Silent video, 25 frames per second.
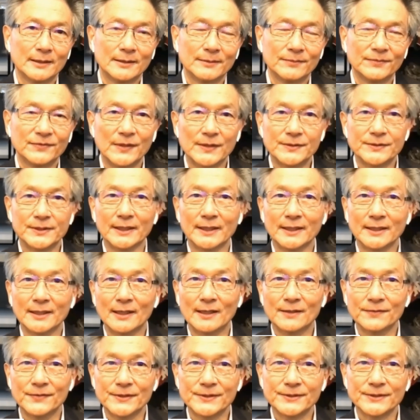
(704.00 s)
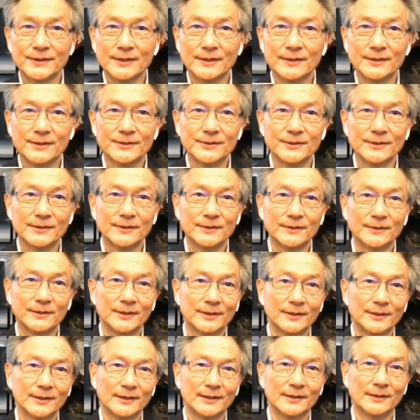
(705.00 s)
visiting offices or
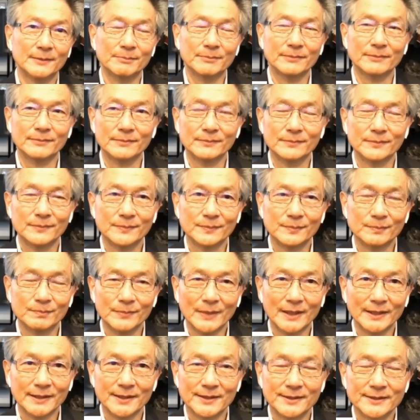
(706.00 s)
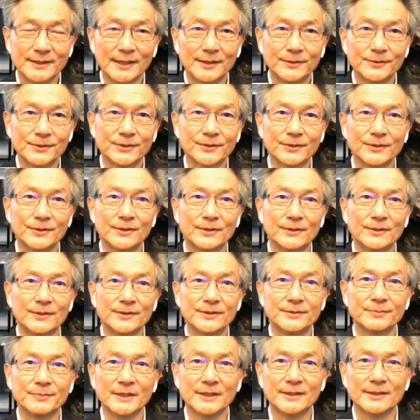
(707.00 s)
making sales
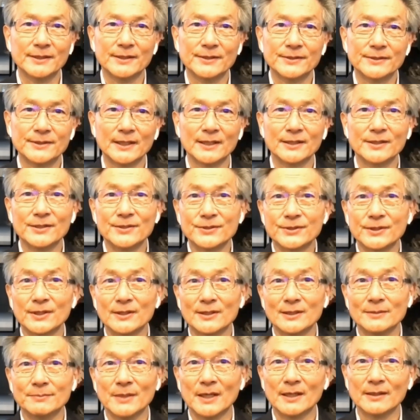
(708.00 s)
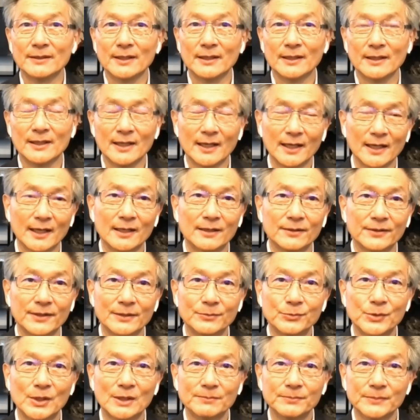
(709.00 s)
calls because they're concerned about the health and
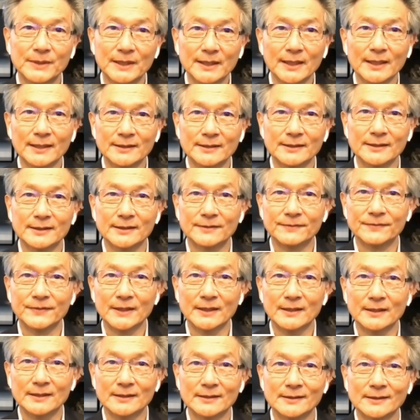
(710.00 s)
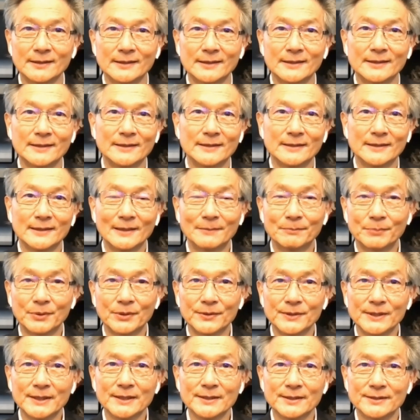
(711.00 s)
well-being of their
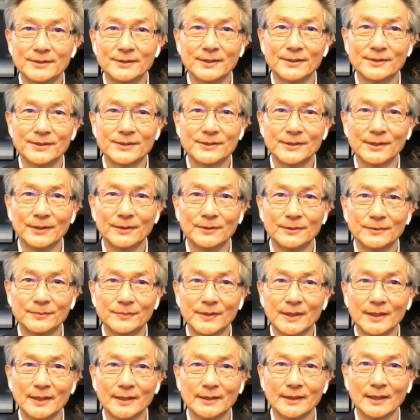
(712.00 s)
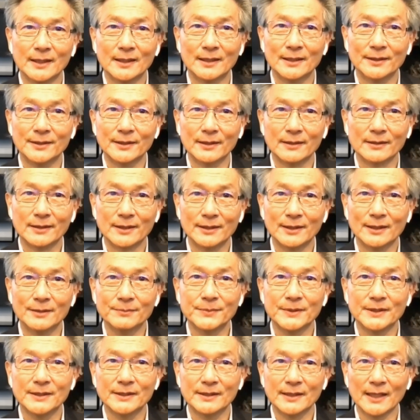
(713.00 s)
employees. So they are going to
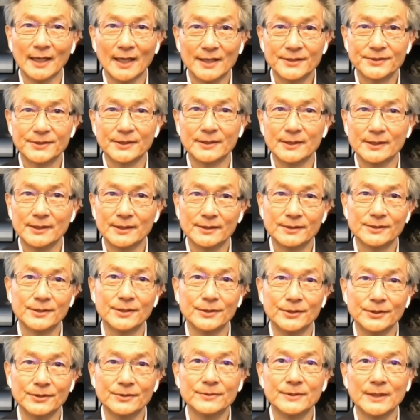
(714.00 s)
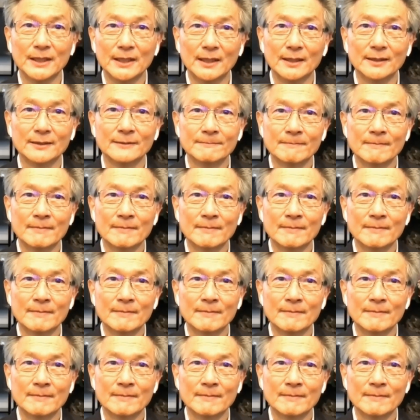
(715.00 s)
be hesitant to do that